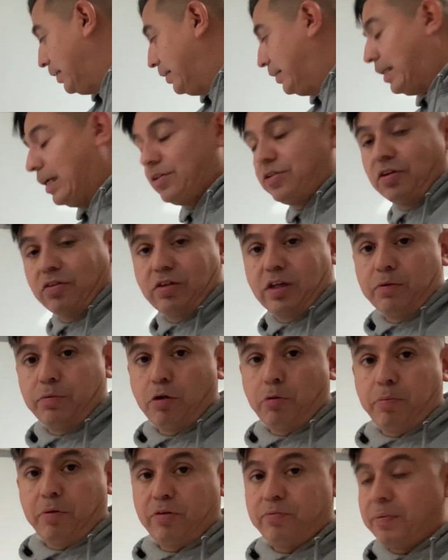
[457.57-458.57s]
that just gives you
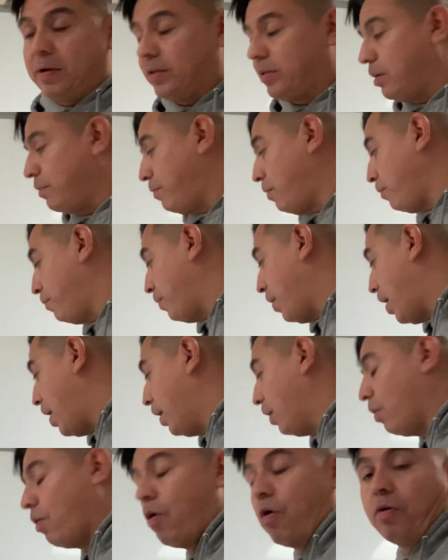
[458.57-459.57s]
a perspective of how
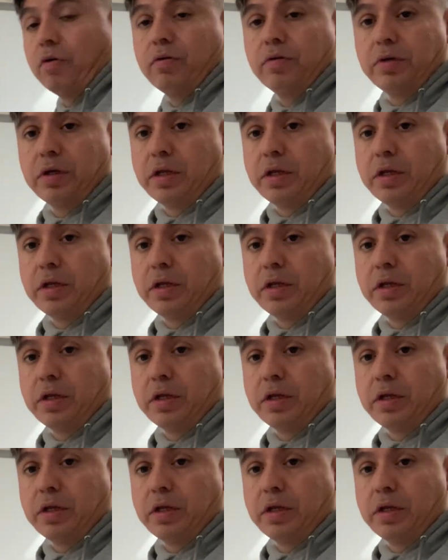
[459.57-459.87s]
long